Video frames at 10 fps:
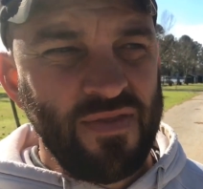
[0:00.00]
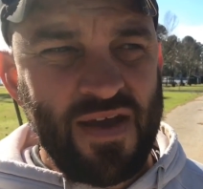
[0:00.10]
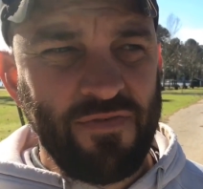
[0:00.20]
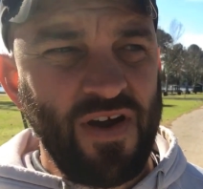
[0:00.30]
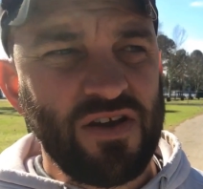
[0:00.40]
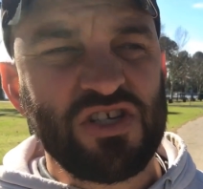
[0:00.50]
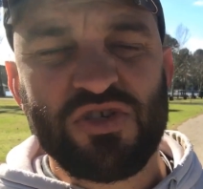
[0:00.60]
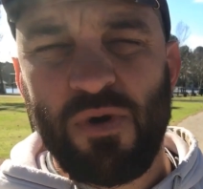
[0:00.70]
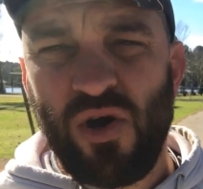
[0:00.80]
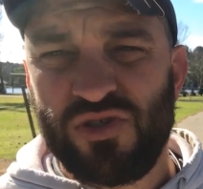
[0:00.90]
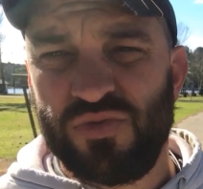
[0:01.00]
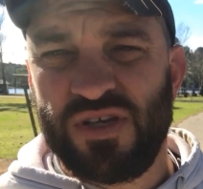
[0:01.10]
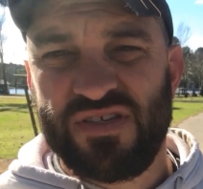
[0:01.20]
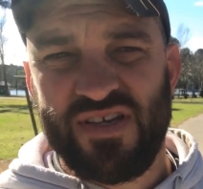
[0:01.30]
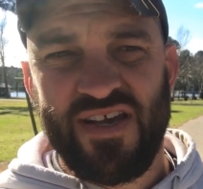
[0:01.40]
They have a very small
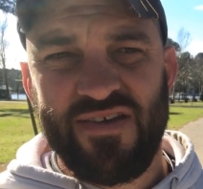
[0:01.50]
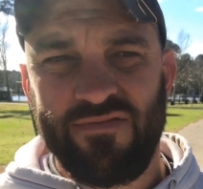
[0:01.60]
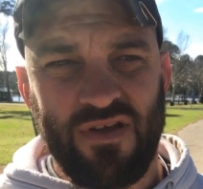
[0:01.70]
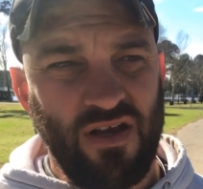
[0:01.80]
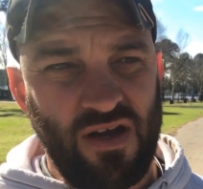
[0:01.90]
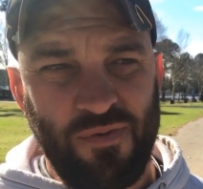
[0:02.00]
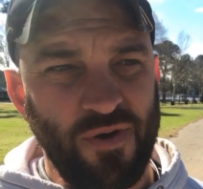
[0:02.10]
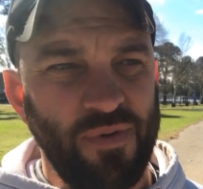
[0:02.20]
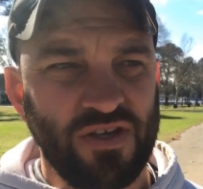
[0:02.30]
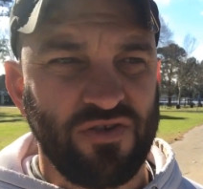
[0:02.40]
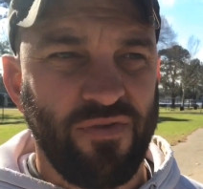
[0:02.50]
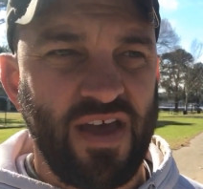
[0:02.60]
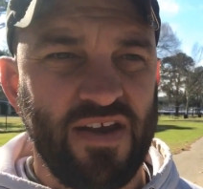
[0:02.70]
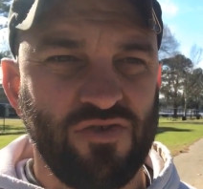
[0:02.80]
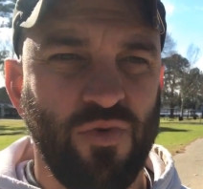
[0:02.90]
swing set. I'll put a picture of
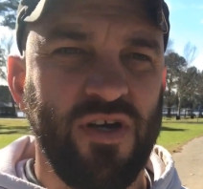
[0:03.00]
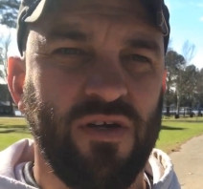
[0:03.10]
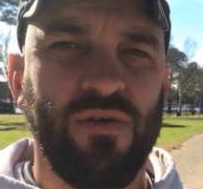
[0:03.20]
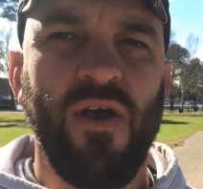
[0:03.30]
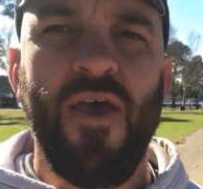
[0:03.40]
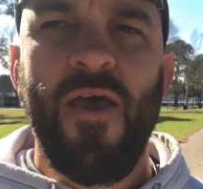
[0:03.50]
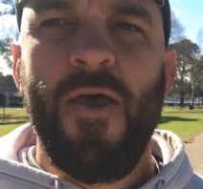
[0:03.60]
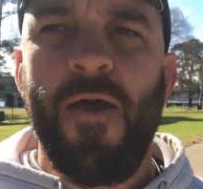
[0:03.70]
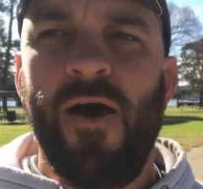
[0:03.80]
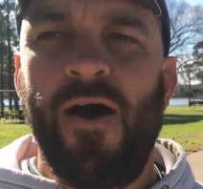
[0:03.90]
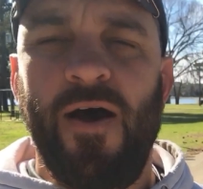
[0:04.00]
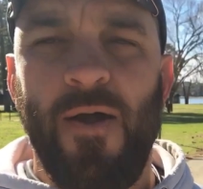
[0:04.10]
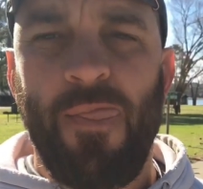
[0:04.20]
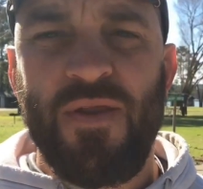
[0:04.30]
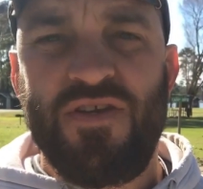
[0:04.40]
that as well.
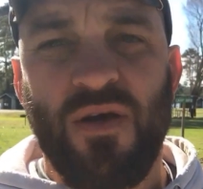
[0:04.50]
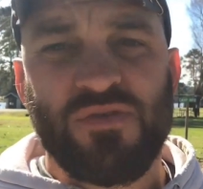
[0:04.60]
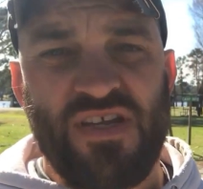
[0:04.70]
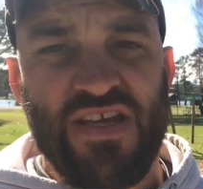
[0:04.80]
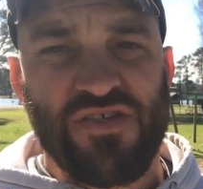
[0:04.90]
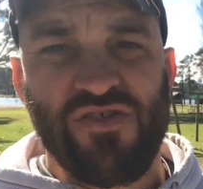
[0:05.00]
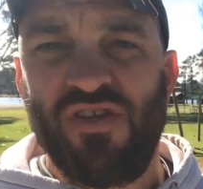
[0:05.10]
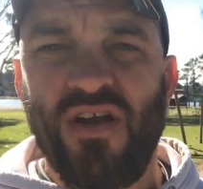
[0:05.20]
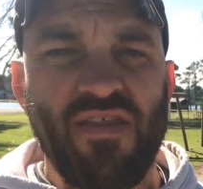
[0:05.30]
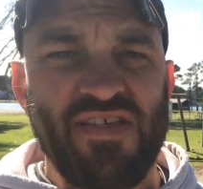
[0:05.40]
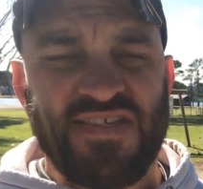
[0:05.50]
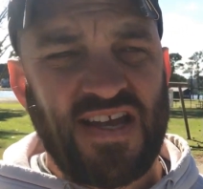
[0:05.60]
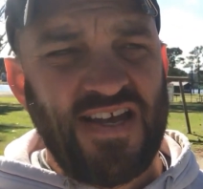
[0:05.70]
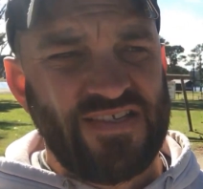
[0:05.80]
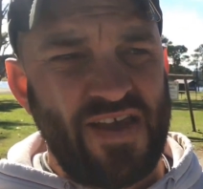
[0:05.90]
The dump stations, none of these
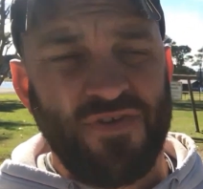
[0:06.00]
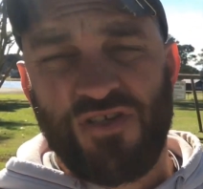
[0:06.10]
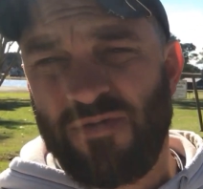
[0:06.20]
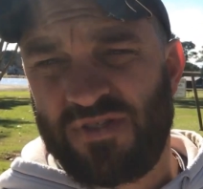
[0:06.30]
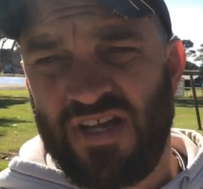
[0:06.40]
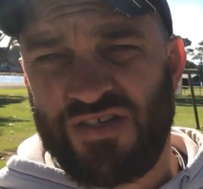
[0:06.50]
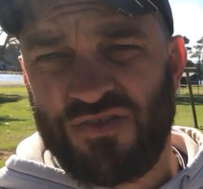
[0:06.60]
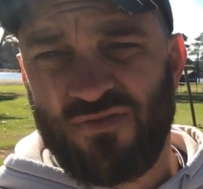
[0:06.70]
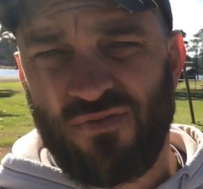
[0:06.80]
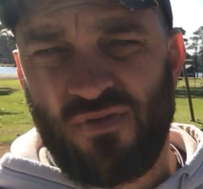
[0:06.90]
sites have a dump station.